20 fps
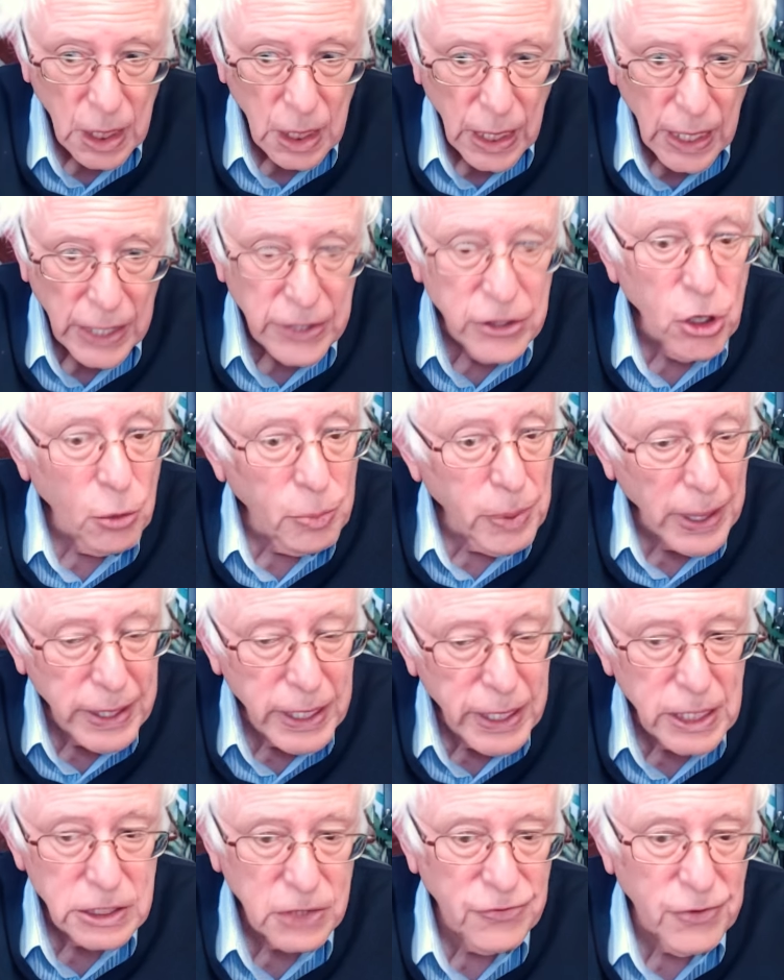And nobody
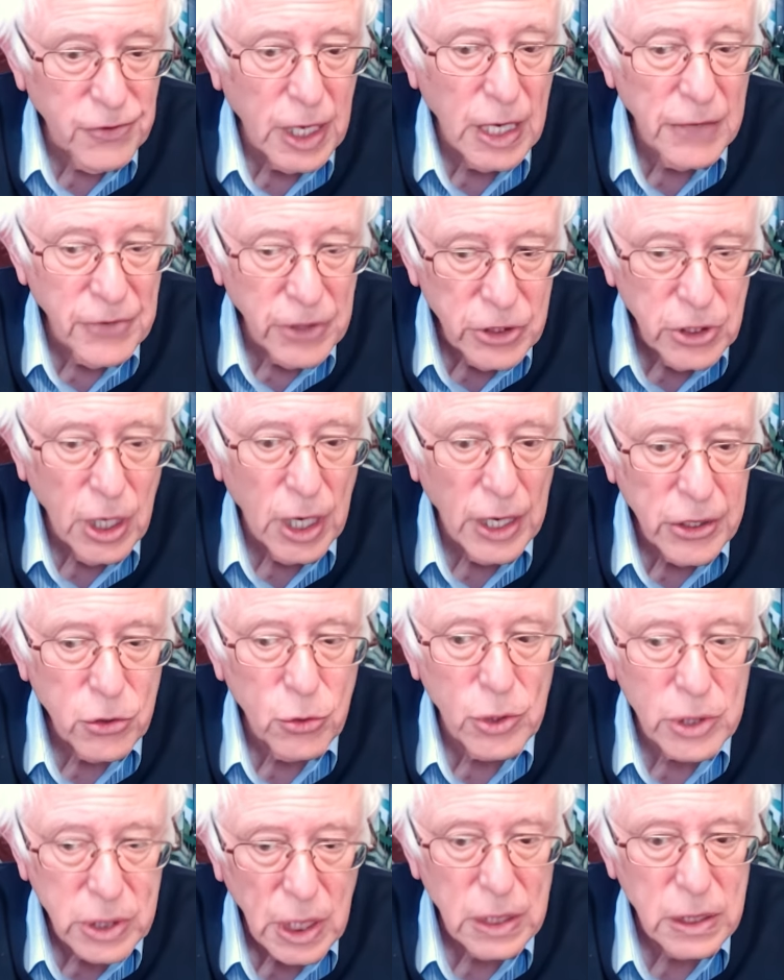can survive on $9
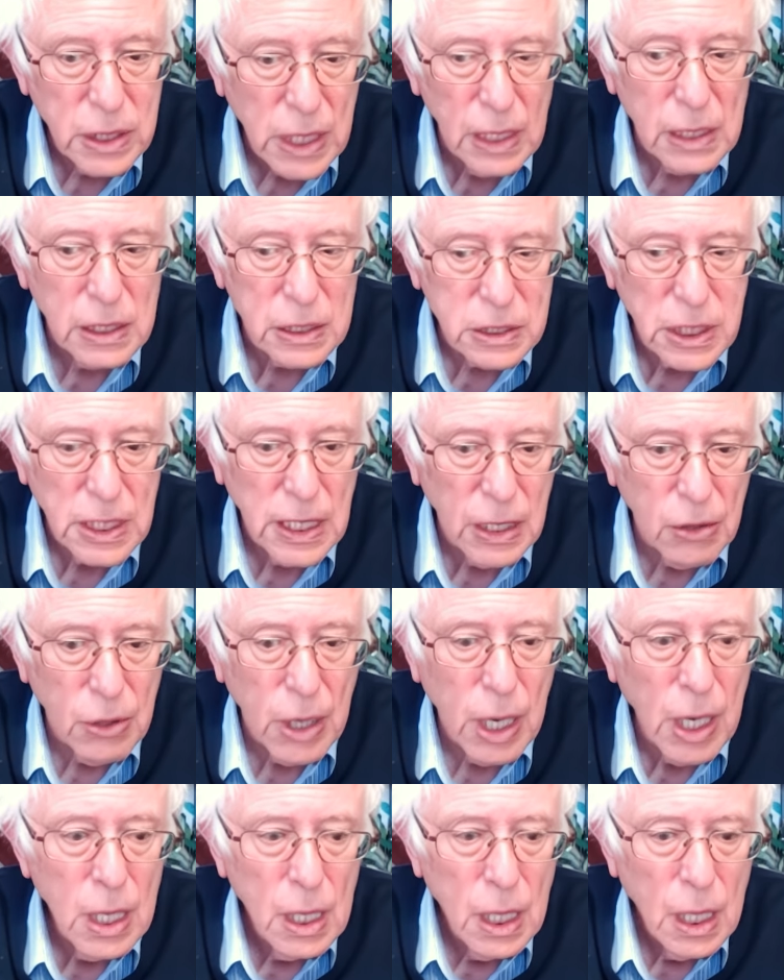or $10 an
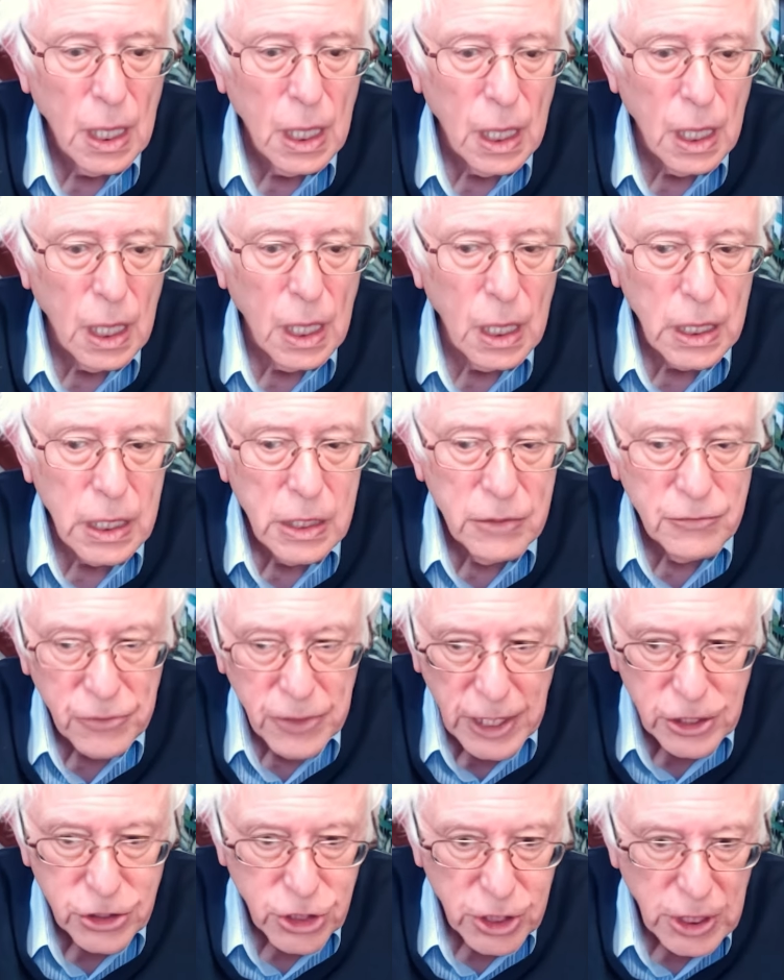hour.
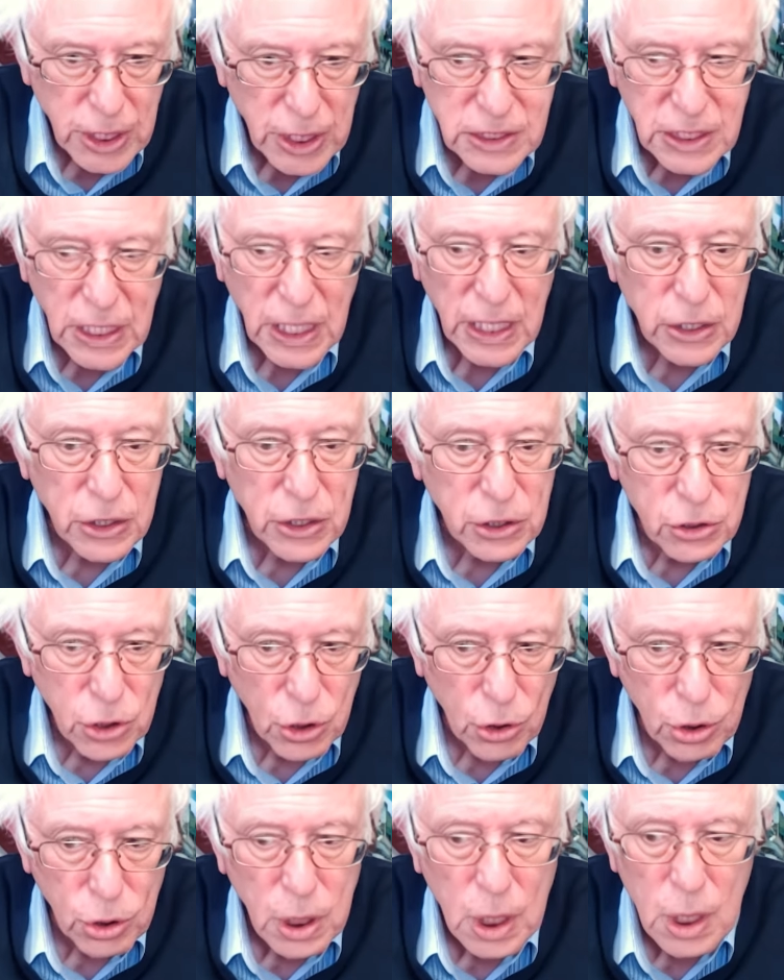Inflation has taken a
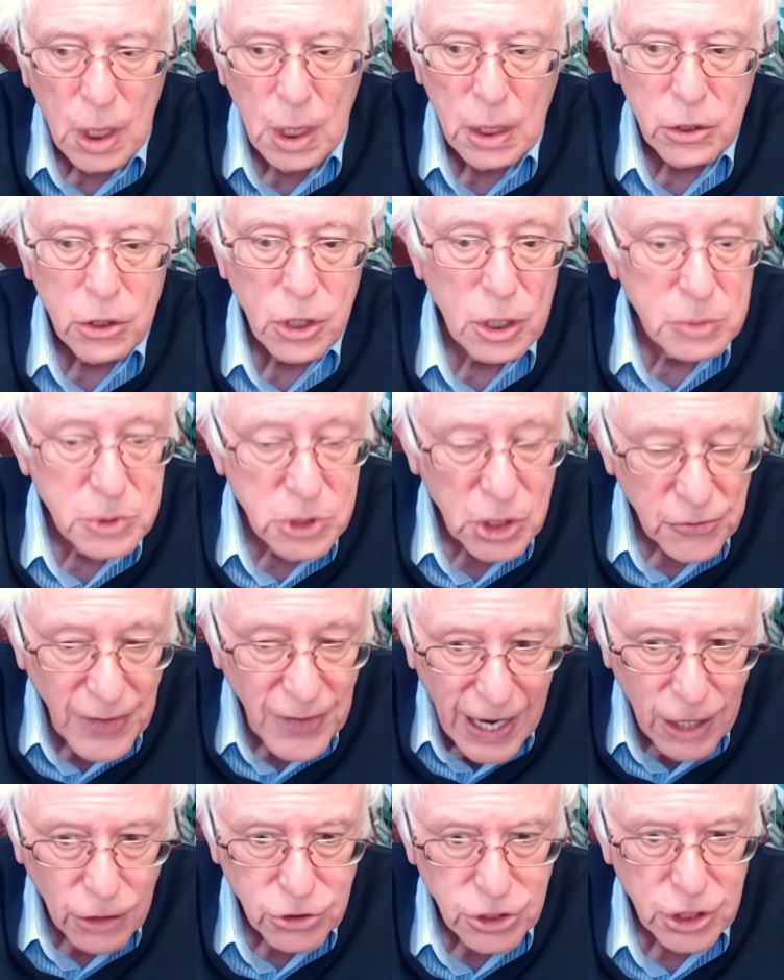toll in terms of
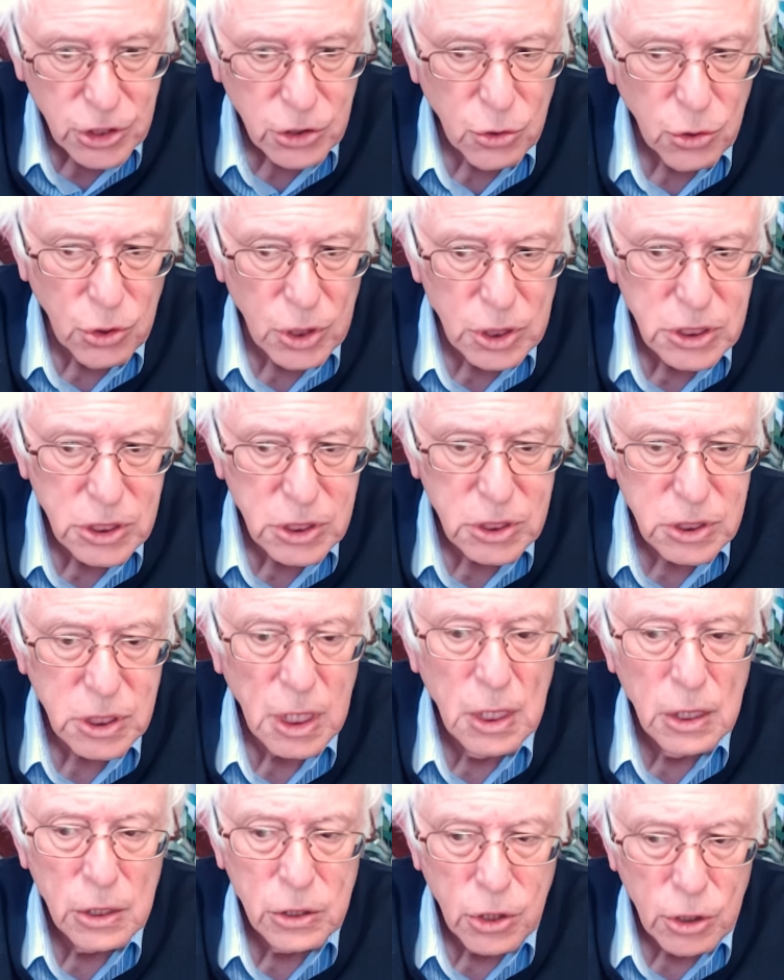housing costs,
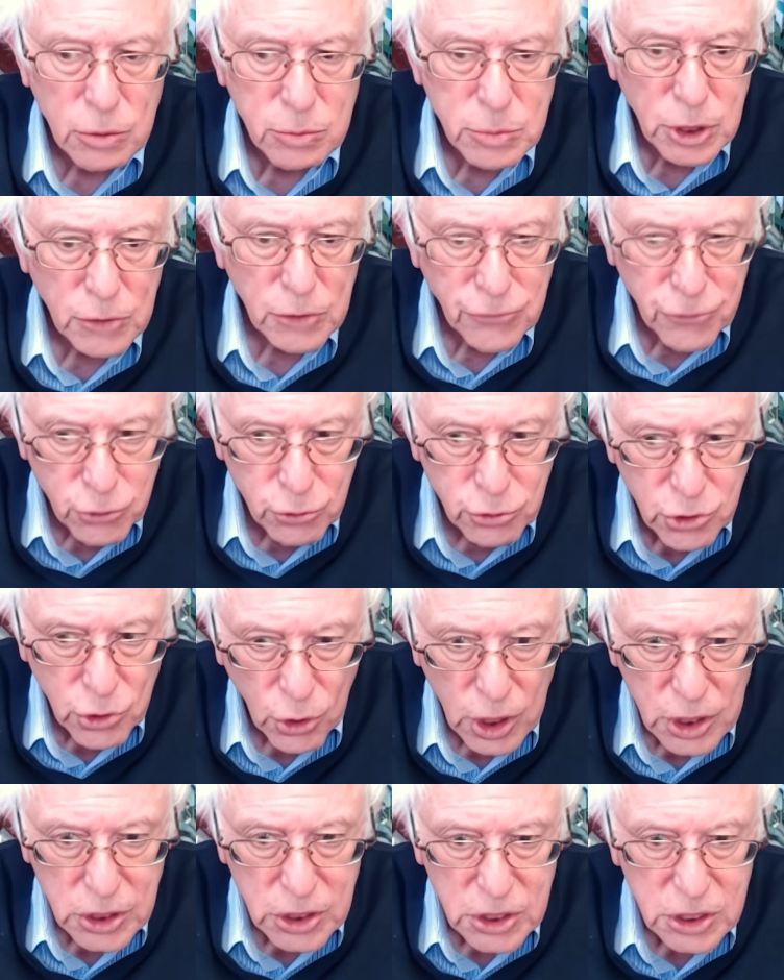in terms of food
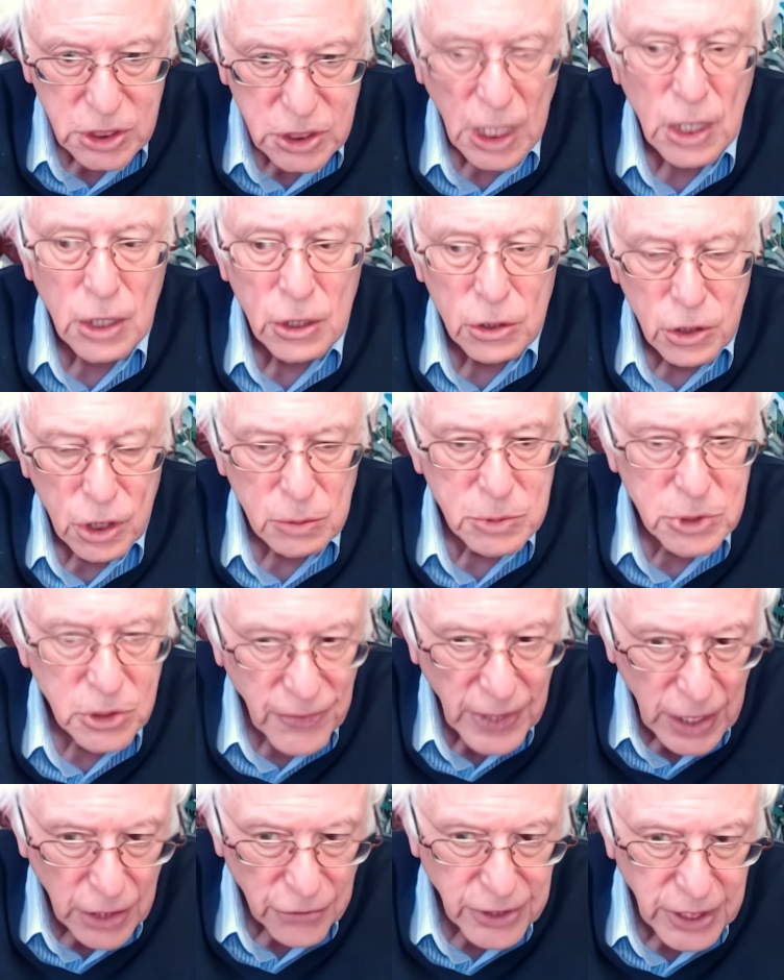costs, in terms of
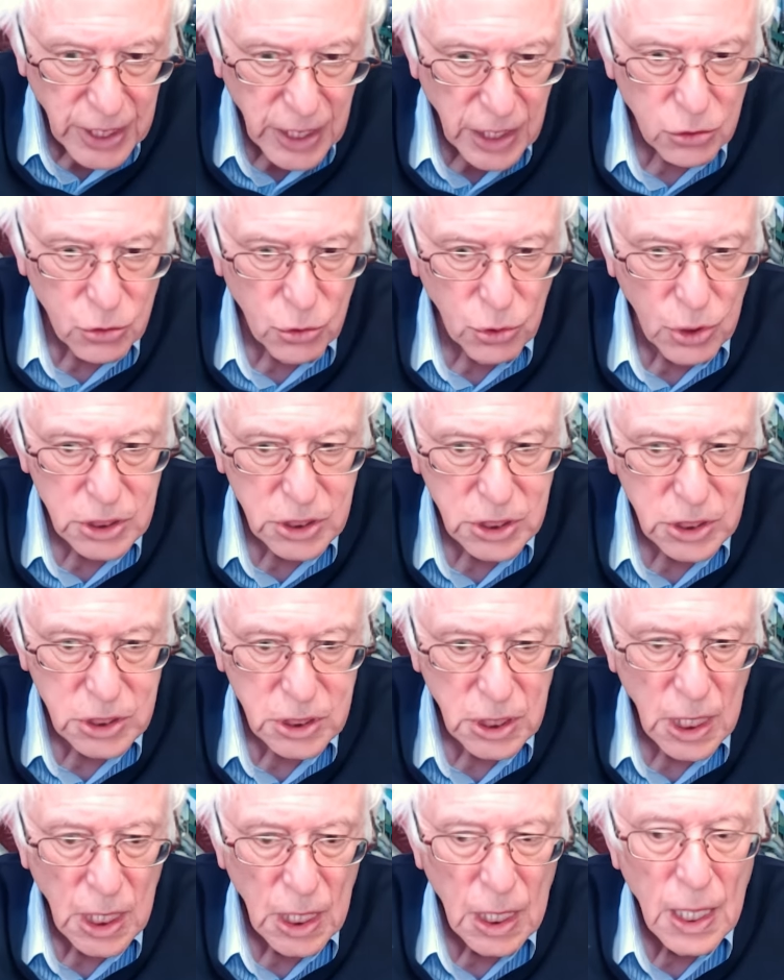healthcare
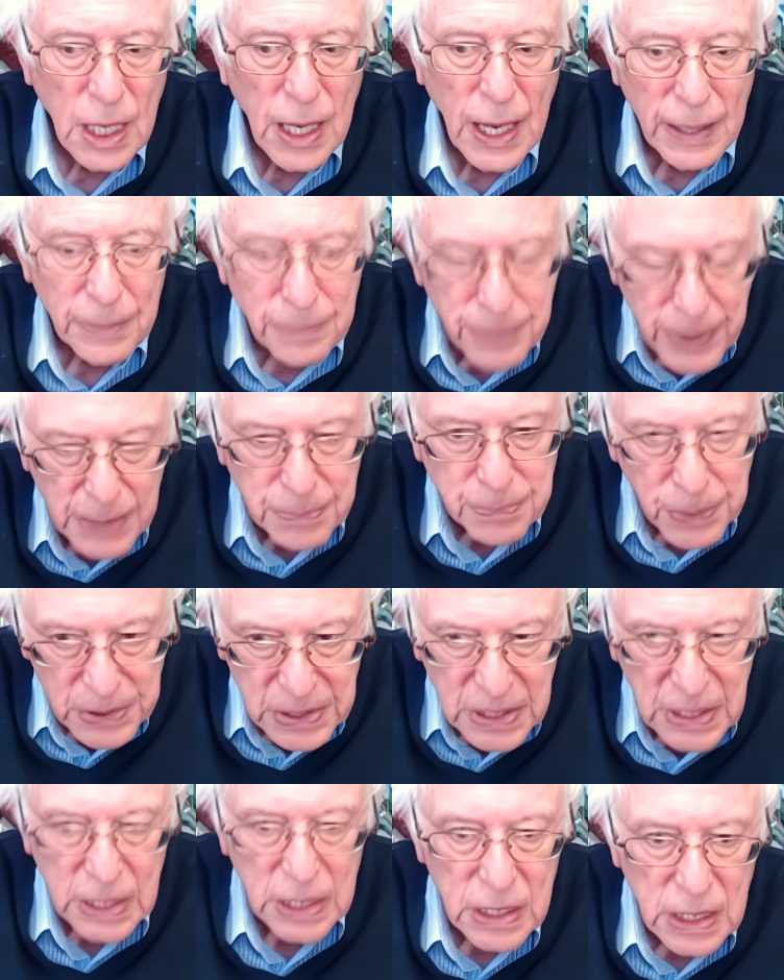costs. And people
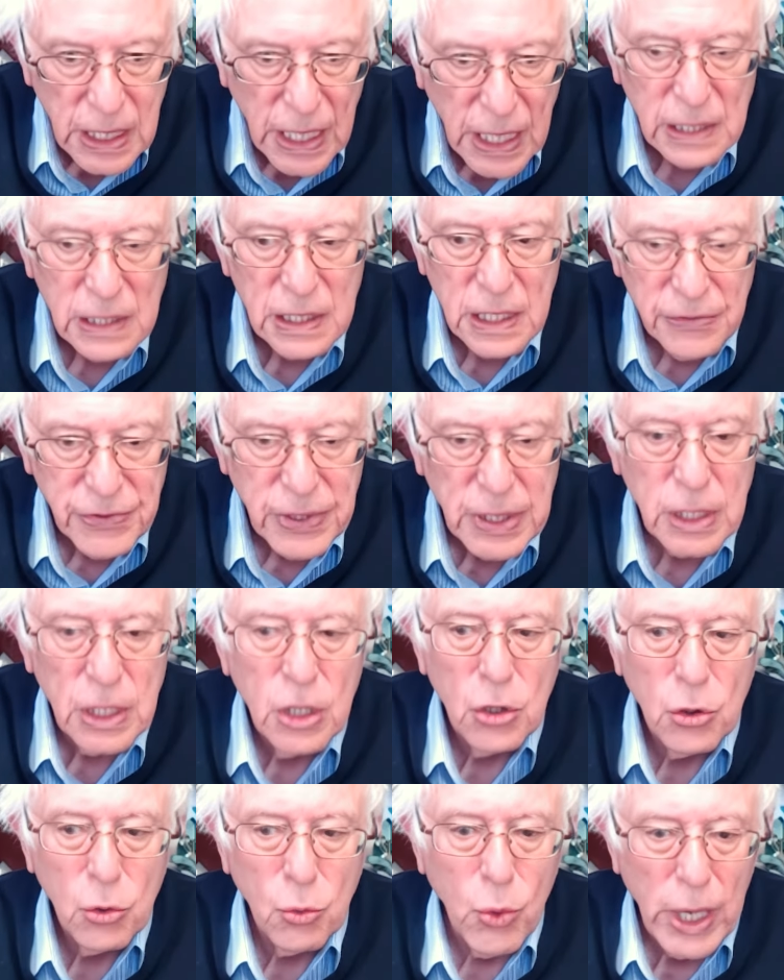need a living
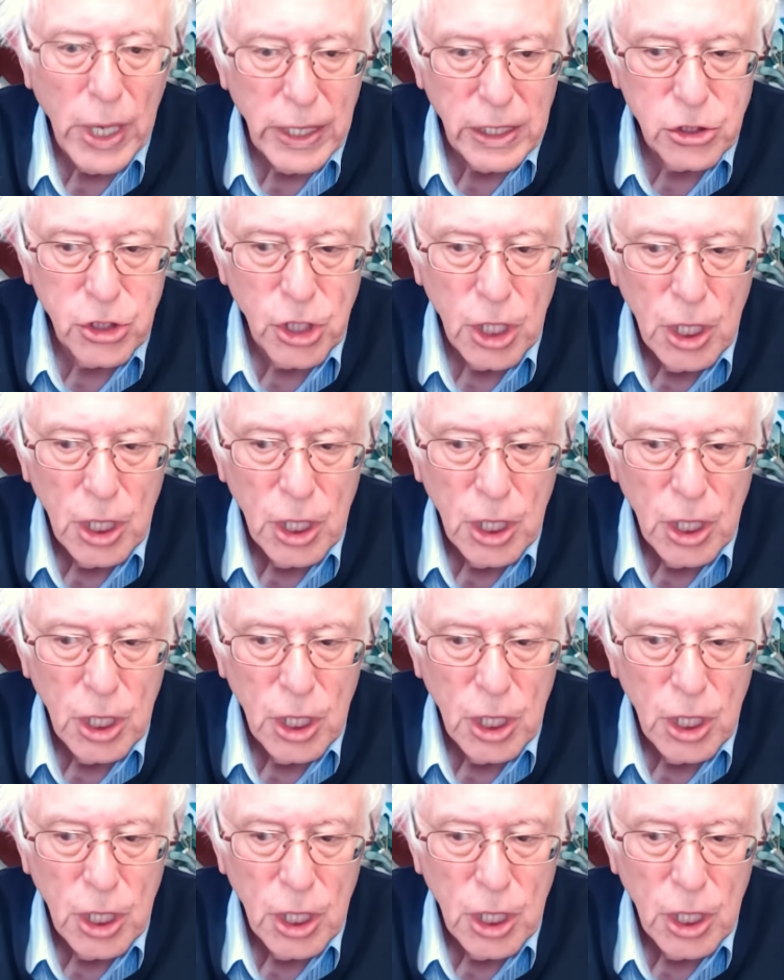wage.